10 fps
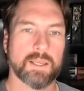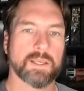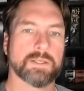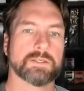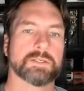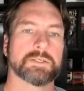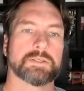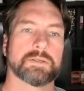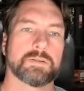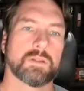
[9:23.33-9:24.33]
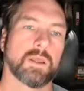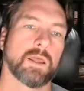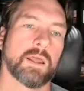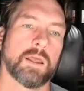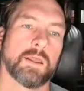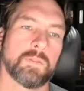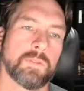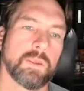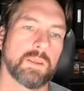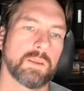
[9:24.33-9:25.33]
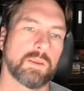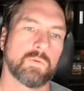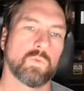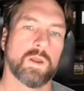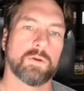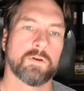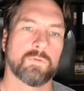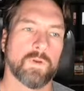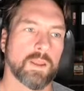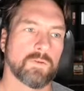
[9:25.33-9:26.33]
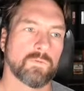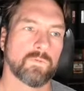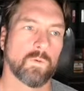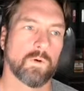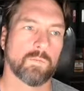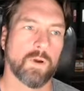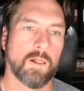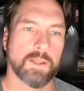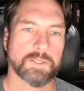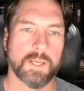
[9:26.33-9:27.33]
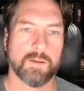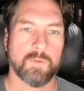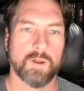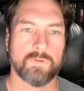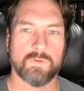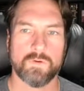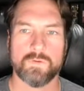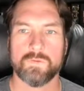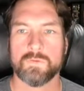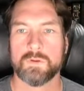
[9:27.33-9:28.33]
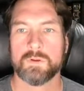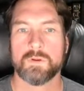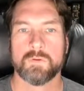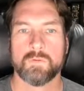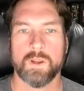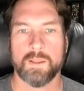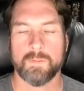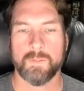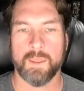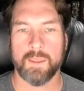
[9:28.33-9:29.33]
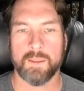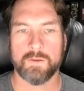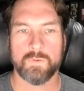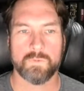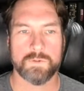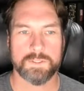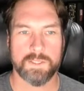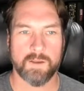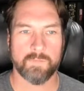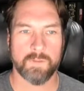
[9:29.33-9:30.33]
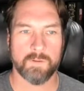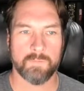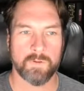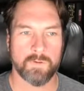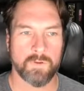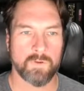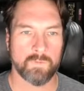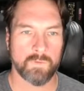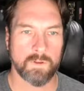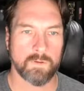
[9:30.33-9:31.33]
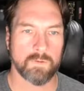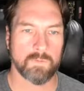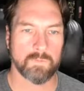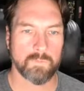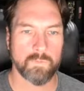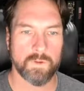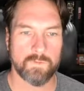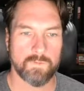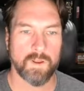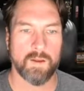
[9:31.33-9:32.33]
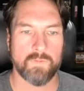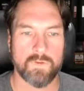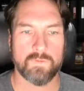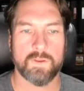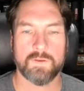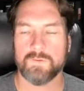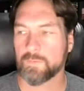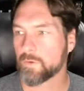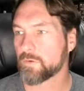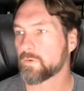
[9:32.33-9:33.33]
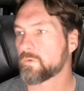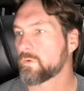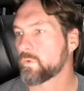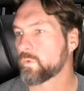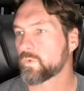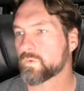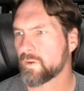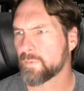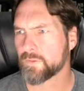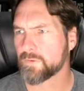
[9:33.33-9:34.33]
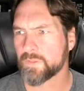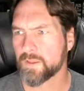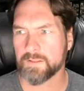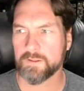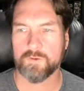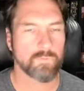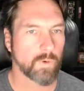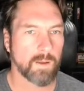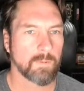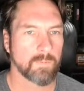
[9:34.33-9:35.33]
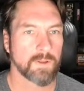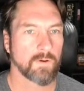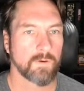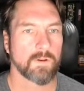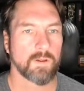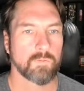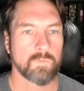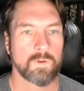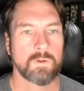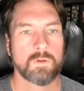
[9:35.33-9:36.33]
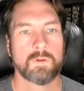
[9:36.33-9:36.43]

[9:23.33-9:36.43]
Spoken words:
is the web interface for polychain monsters, right? You discover them, they're cute little, it's obviously similar to some other thing that you've probably heard of,